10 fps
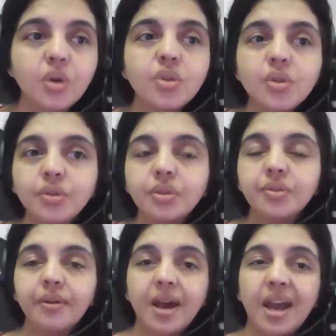Tu
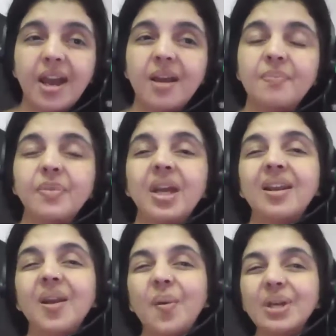devrais.
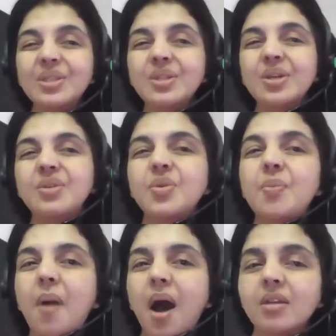Now it's you
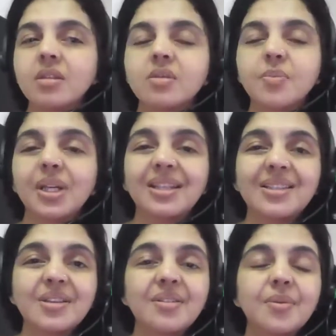must, but
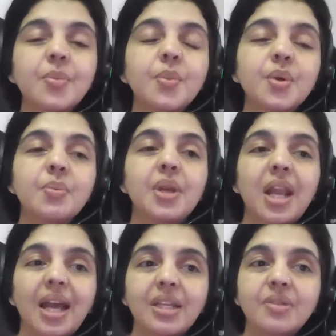it's a more
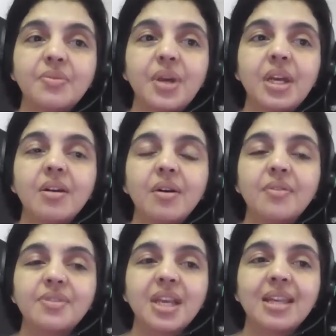polite way
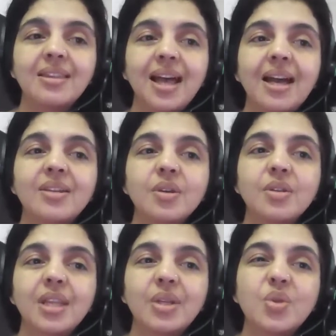of saying
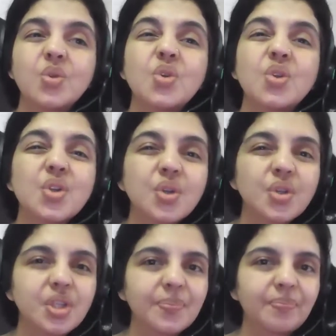that you
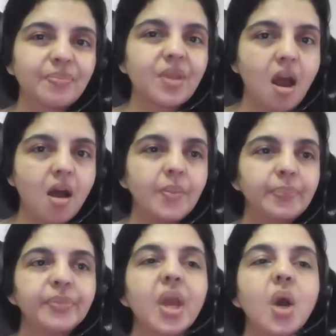should.
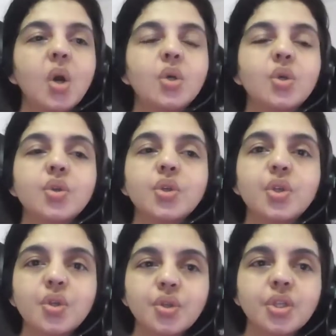You
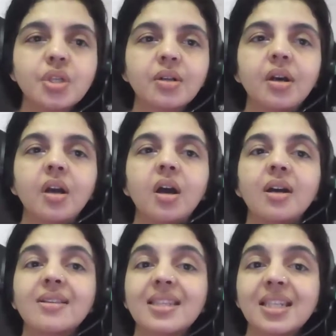should
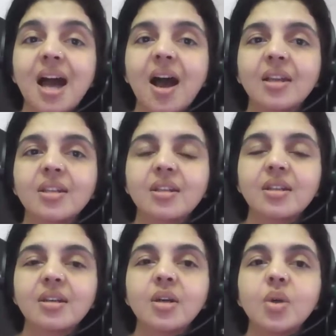start
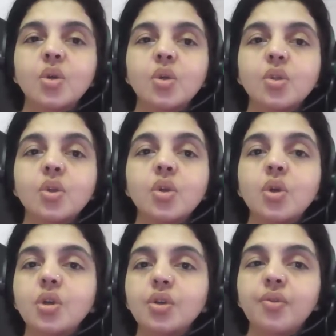to
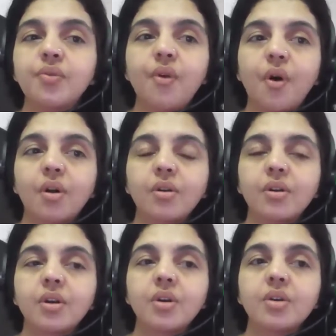look for
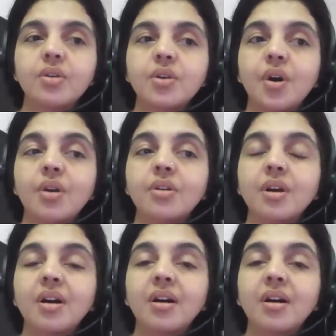your